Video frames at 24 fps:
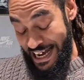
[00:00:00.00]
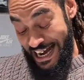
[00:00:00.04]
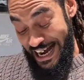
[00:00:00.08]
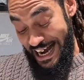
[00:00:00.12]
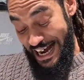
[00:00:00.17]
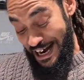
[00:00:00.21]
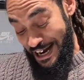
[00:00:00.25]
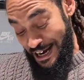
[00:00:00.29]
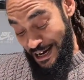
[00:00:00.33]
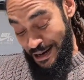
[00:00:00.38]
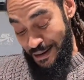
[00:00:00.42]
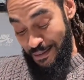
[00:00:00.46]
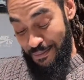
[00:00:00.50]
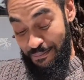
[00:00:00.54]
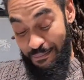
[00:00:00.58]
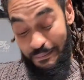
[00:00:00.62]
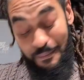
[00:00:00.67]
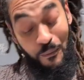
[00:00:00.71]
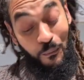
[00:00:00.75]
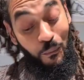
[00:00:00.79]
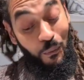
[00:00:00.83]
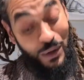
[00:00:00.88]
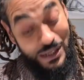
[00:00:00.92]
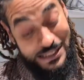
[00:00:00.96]

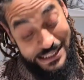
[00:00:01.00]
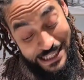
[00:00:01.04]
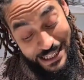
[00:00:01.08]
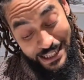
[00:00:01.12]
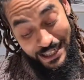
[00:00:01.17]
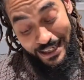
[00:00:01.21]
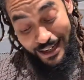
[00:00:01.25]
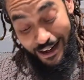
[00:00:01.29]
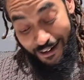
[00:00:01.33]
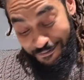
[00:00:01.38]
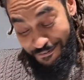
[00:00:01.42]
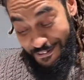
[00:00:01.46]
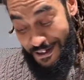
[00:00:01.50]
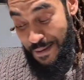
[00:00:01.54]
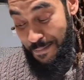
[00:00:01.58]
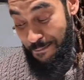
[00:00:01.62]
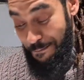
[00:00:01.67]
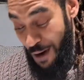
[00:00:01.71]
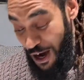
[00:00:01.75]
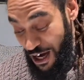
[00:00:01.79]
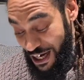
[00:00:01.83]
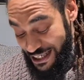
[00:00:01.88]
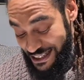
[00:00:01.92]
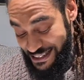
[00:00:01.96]
What a lovely
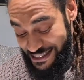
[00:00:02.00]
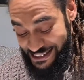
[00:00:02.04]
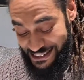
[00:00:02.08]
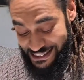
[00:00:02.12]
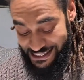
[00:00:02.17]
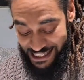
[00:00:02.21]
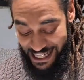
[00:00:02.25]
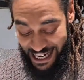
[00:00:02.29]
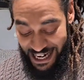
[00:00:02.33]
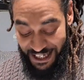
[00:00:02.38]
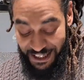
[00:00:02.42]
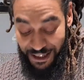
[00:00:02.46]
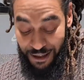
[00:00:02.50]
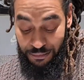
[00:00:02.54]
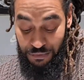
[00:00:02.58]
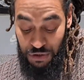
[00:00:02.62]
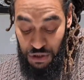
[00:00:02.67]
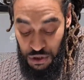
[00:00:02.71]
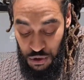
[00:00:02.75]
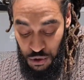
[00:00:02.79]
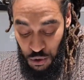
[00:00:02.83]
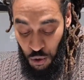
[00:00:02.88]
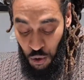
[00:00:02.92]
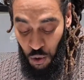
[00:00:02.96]
box. And I'm
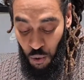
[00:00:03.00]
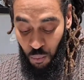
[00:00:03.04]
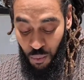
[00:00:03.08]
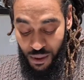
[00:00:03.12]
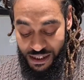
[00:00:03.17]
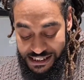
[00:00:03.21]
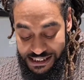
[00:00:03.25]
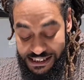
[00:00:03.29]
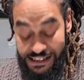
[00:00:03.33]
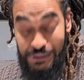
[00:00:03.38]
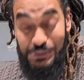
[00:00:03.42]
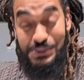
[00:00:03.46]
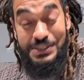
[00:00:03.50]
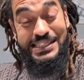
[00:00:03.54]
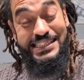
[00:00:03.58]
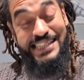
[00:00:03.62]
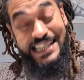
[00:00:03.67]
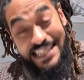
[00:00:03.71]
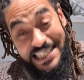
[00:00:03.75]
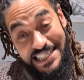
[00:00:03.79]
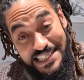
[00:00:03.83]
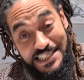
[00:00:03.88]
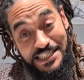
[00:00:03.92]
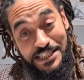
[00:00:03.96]
sure once you
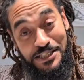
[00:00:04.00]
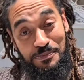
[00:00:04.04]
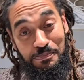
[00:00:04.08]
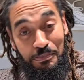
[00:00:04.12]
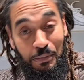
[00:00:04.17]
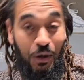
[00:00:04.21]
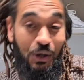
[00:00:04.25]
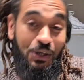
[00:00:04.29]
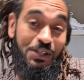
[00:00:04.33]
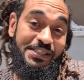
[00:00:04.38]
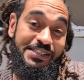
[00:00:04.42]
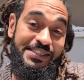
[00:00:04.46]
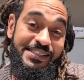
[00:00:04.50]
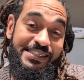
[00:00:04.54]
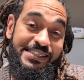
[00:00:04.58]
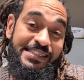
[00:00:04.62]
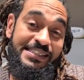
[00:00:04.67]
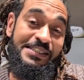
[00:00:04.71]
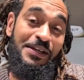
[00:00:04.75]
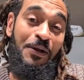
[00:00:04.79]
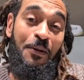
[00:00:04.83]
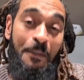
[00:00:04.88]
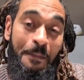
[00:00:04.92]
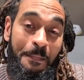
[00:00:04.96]
see this box,
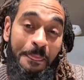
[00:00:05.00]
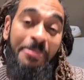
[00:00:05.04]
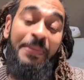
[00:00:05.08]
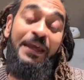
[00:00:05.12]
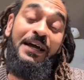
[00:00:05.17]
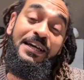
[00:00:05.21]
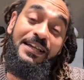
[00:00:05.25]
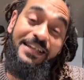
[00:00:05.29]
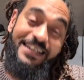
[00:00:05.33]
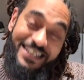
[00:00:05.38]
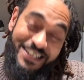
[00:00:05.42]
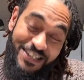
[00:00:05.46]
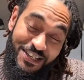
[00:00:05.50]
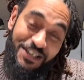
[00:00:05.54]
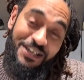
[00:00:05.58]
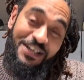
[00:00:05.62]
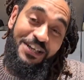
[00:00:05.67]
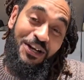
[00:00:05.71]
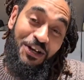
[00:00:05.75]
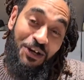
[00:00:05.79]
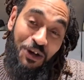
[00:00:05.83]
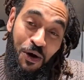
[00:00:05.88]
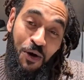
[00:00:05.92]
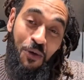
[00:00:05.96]
you're
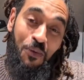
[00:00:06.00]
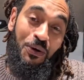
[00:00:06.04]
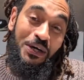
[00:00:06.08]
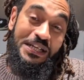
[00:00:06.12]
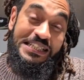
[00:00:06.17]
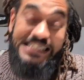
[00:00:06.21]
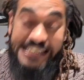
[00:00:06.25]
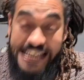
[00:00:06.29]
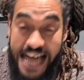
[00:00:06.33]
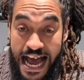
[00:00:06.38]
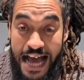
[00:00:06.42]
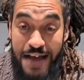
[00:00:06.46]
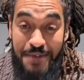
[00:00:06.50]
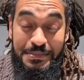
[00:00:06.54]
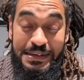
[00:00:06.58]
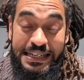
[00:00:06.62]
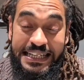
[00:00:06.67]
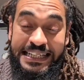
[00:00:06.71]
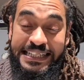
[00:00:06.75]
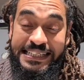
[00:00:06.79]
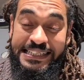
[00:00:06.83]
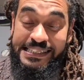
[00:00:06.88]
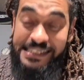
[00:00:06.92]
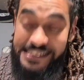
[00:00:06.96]
gonna know what time it
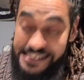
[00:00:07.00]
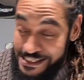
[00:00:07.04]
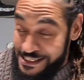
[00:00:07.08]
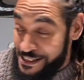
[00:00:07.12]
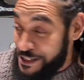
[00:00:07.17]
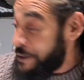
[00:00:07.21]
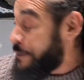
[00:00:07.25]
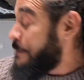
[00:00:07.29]
is.